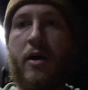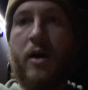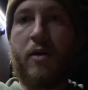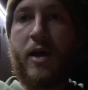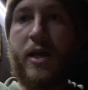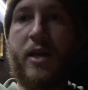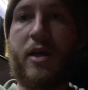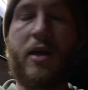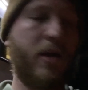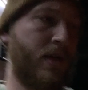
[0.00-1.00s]
All right,
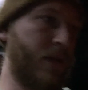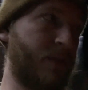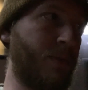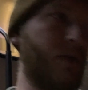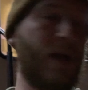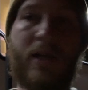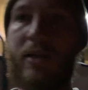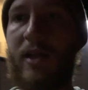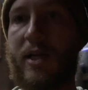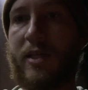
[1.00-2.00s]
it's about 9
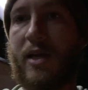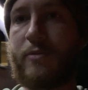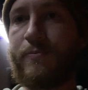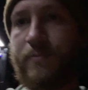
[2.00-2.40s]
o'clock now,